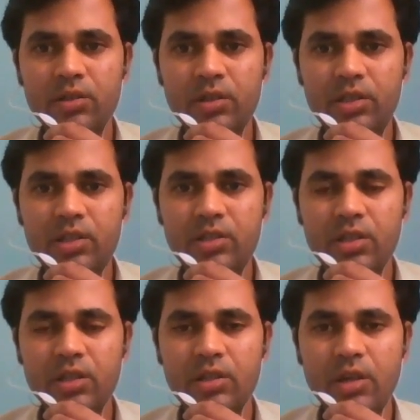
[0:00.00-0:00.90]
it is
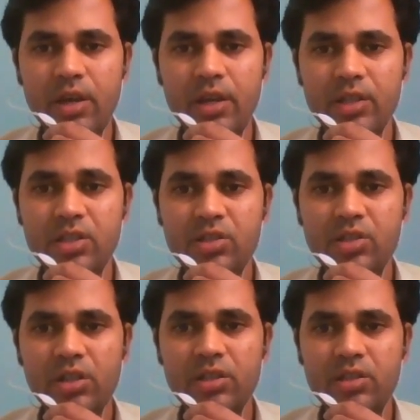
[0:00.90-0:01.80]
an
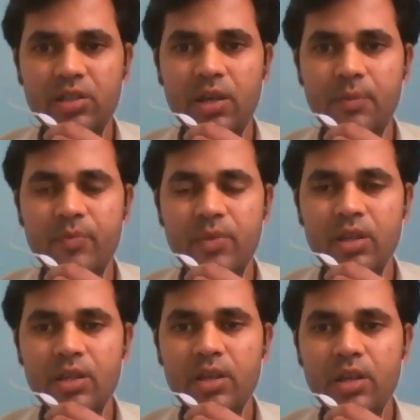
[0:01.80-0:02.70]
essential step
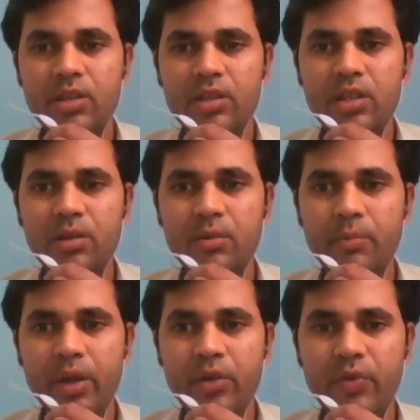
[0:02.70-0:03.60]
in the
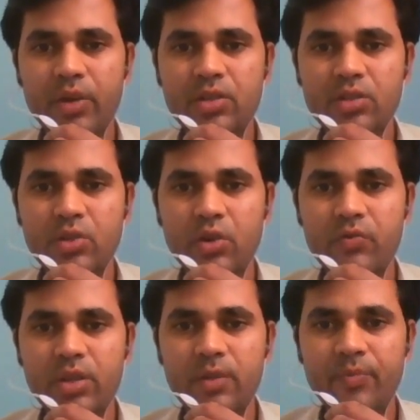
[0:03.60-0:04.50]
manufactures
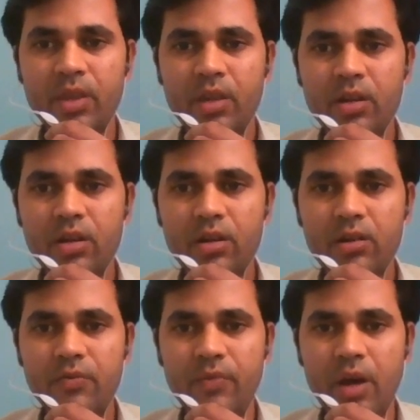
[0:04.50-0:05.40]
of the
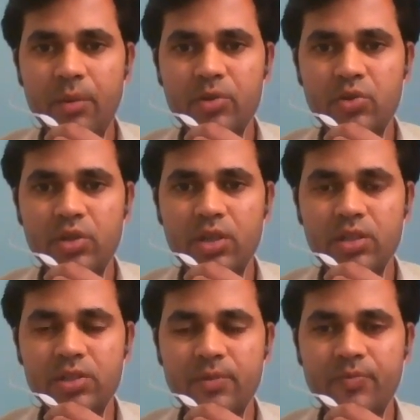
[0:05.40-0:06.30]

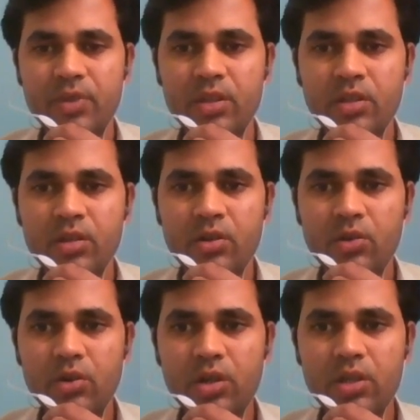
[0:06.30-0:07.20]
pharmaceuticals.
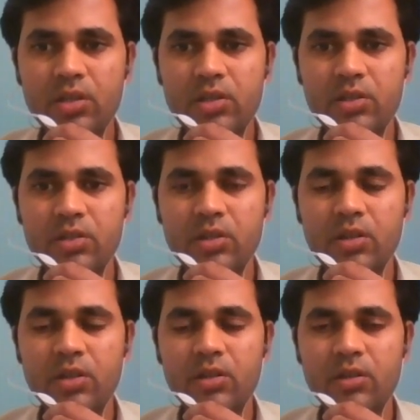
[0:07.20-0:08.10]
Okay, such
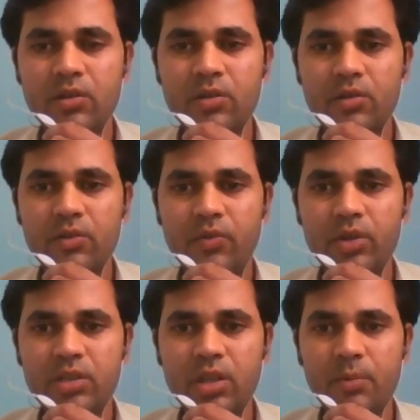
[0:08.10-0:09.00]
for
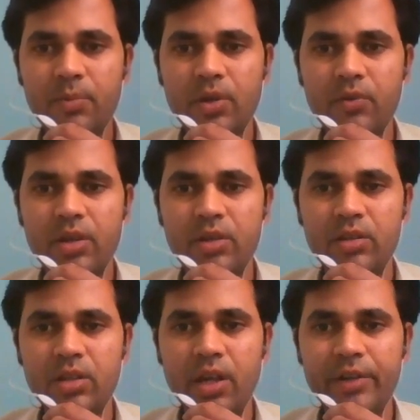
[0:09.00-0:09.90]
example, when
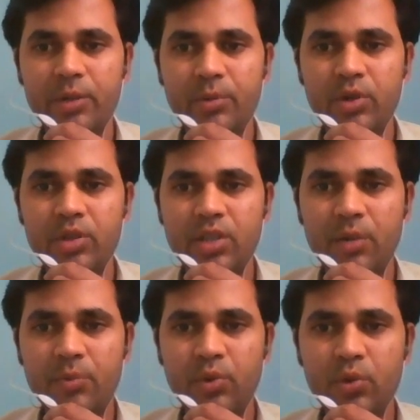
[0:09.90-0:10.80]
the antibodies
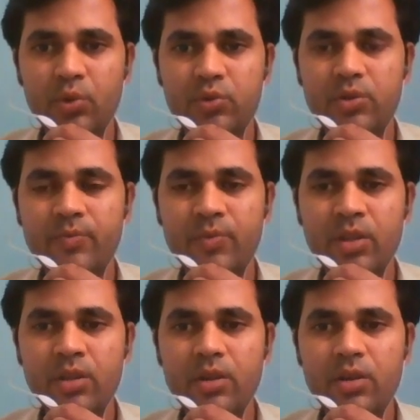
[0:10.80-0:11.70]
are produced,
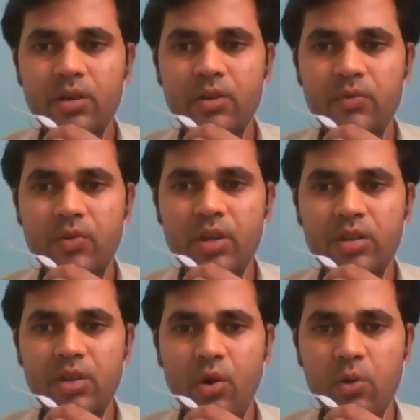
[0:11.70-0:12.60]
where
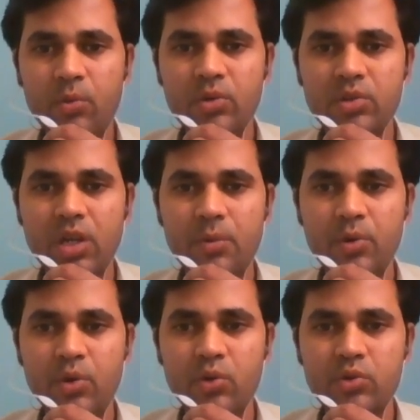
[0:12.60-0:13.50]
the hormones are
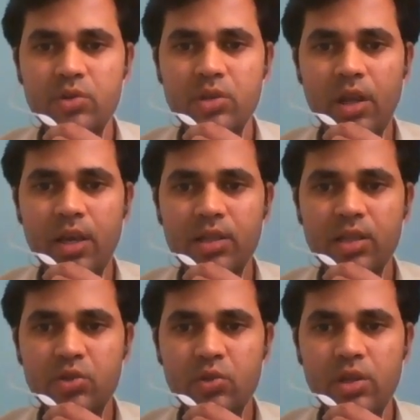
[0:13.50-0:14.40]
produced like
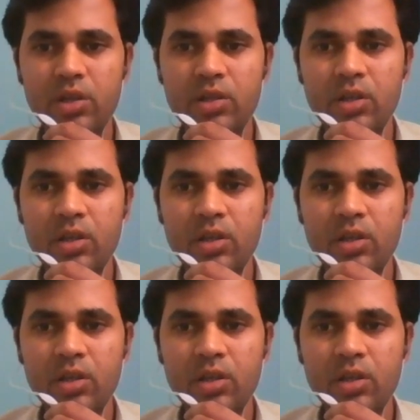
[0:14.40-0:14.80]
the insulin